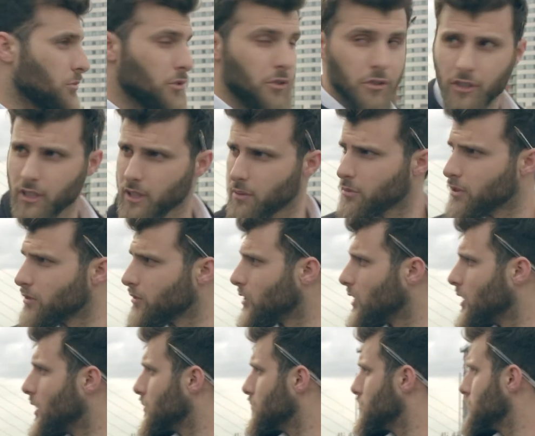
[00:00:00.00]
of museums, you've
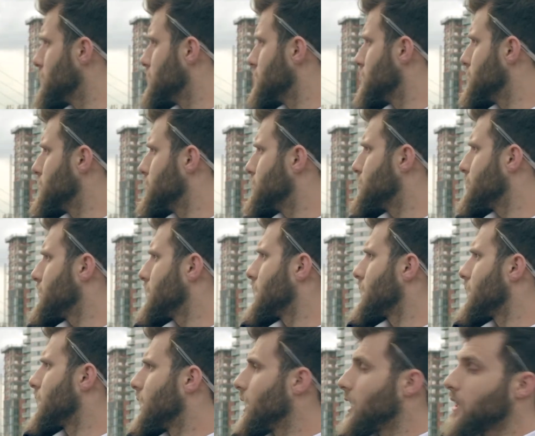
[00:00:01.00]
got
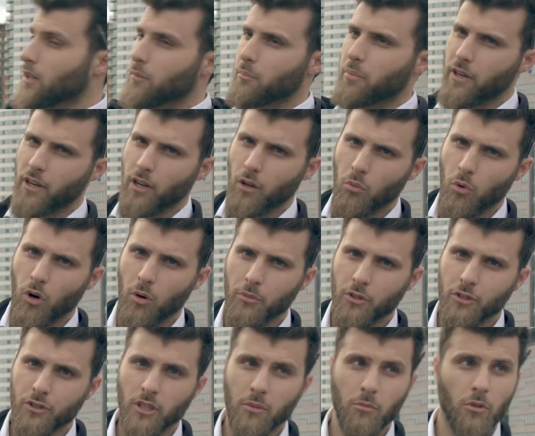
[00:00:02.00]
the, the Imperial War
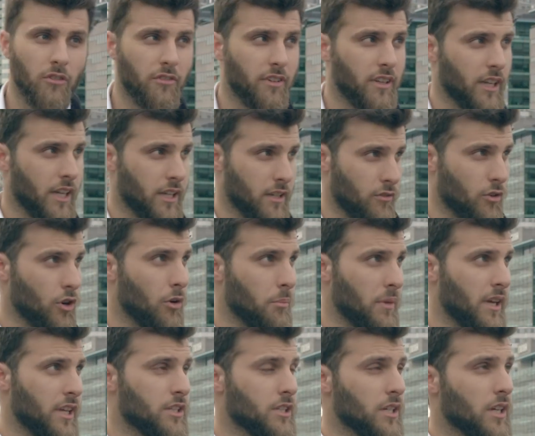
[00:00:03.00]
Museum over here, and you've got
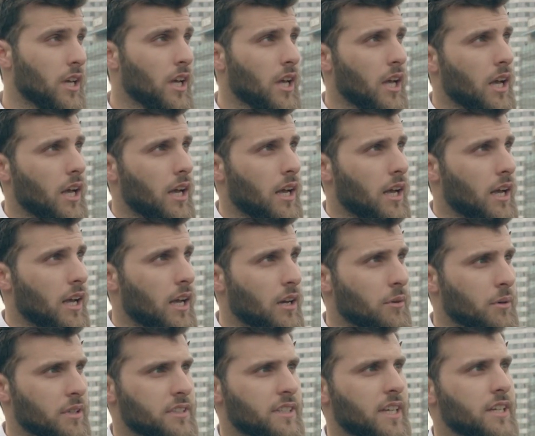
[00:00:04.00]
major uh,
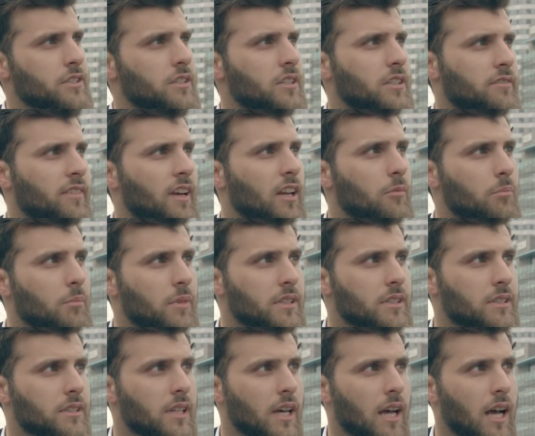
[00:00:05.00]
residential
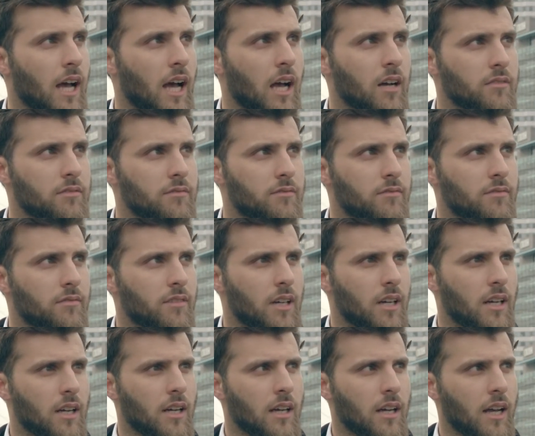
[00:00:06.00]
developments that have Uh,
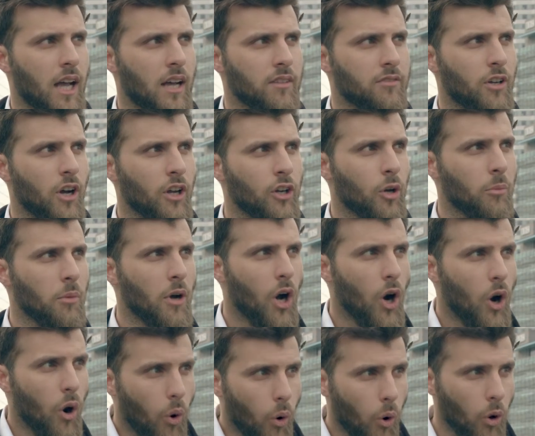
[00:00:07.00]
have gone up.
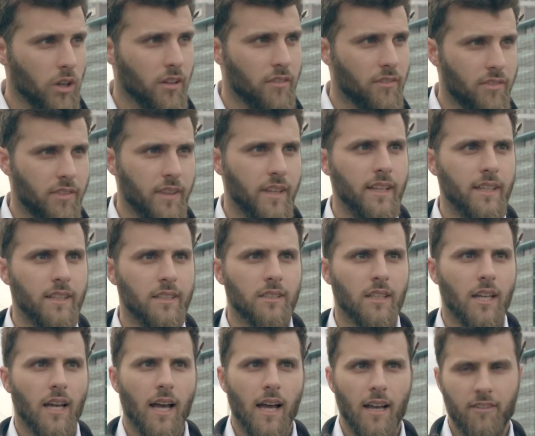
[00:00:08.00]
All of these
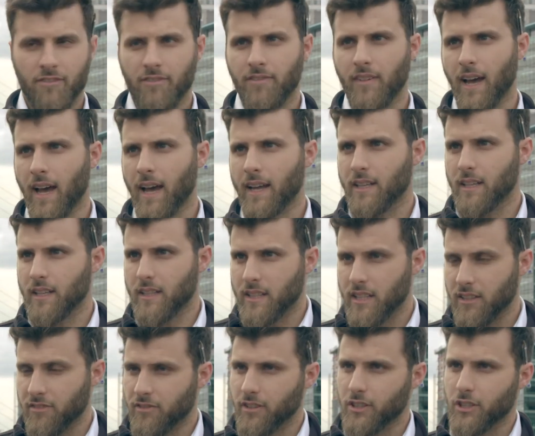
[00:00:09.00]
have had
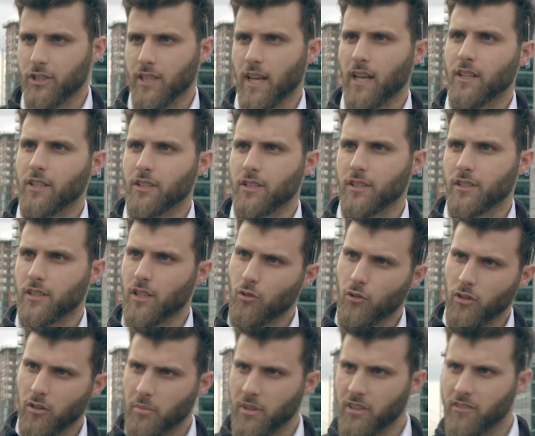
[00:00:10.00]
different challenges that
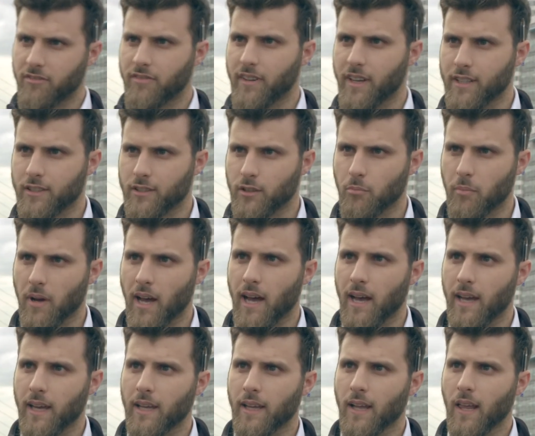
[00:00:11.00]
would have been faced
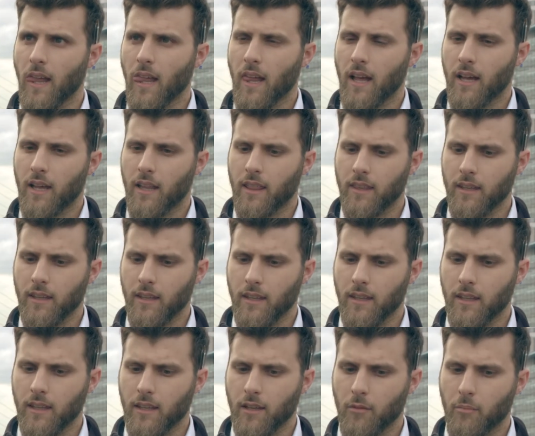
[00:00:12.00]
by uh,
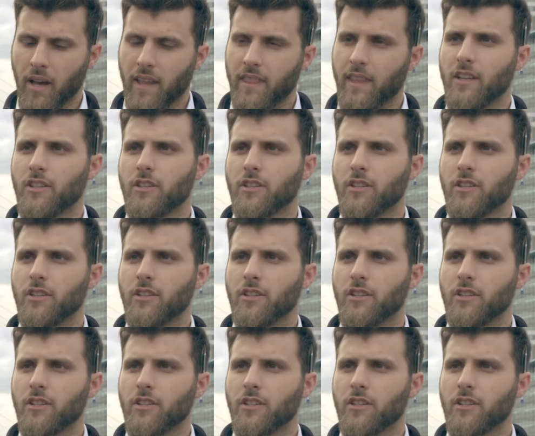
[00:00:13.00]
the by the